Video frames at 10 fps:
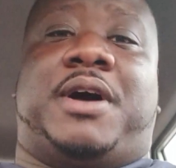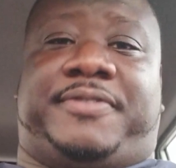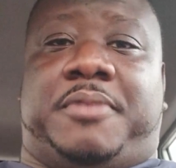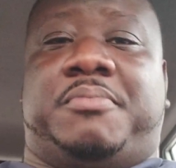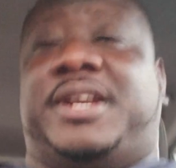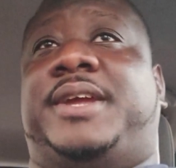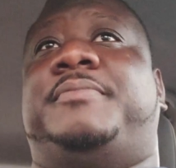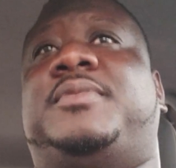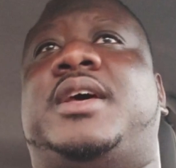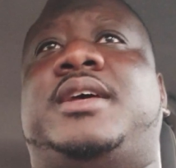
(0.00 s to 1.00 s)
Buffett money?
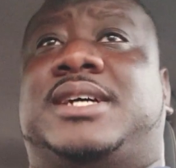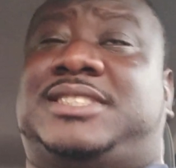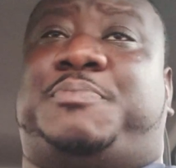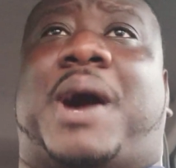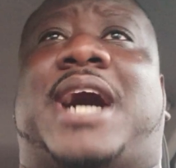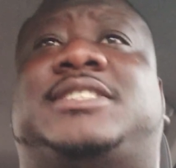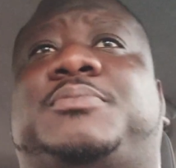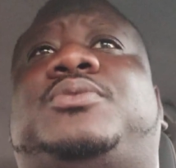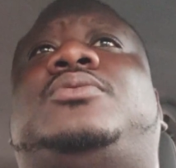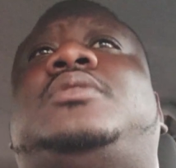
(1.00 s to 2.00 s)
Because it's
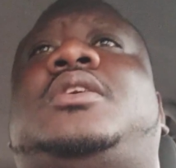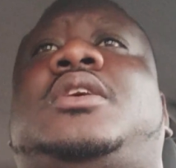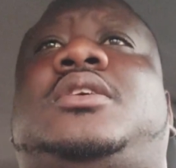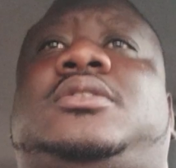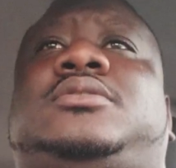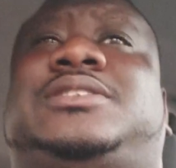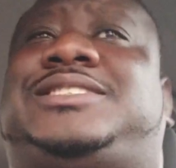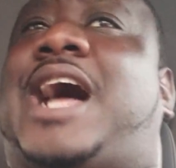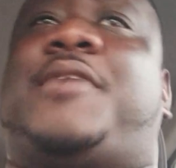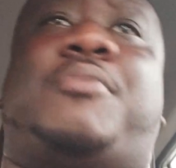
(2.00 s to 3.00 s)
possible. The
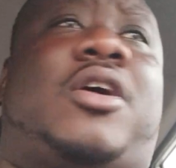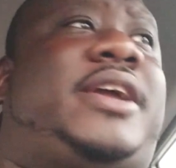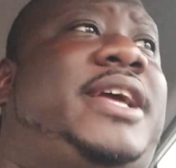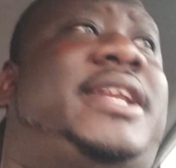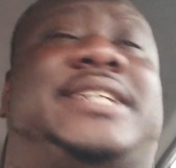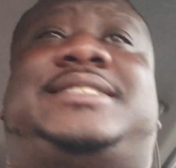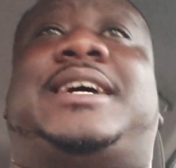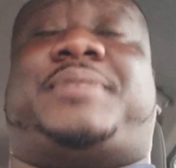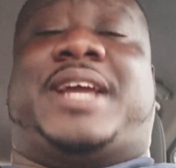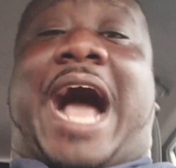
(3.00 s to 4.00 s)
stock market is
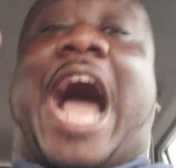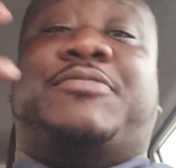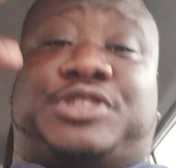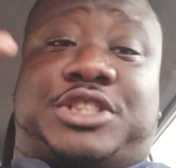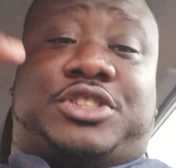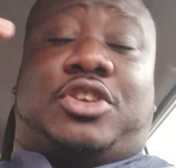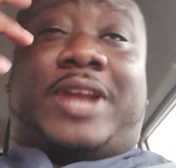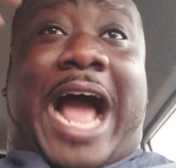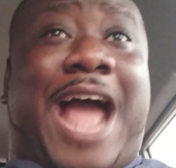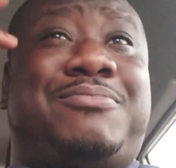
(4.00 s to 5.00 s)
something I'm just
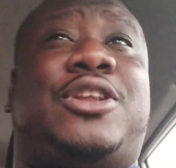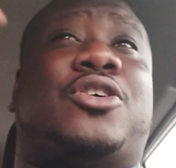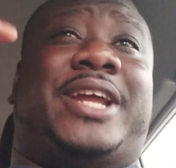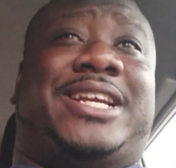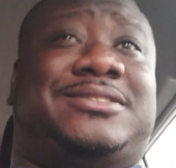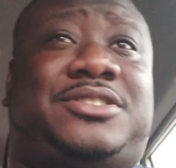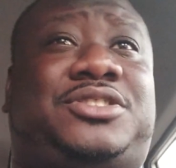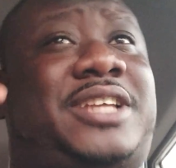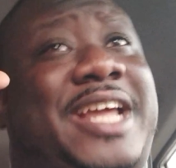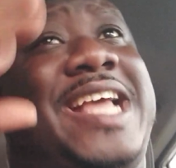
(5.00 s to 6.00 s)
learning. I'm learning
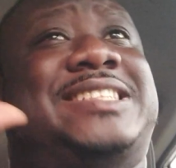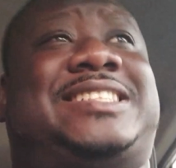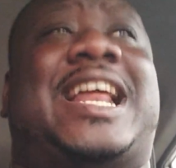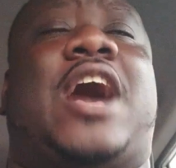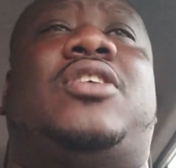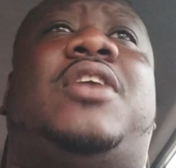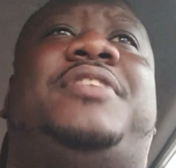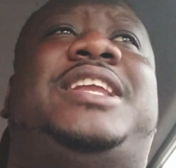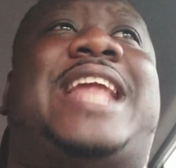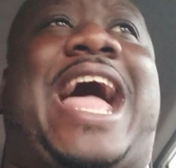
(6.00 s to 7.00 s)
the ins and outs of
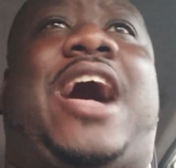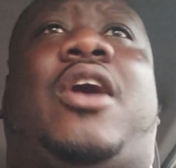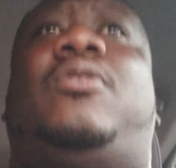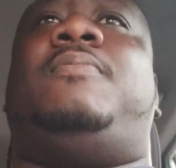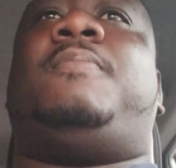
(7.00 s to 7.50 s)
it now.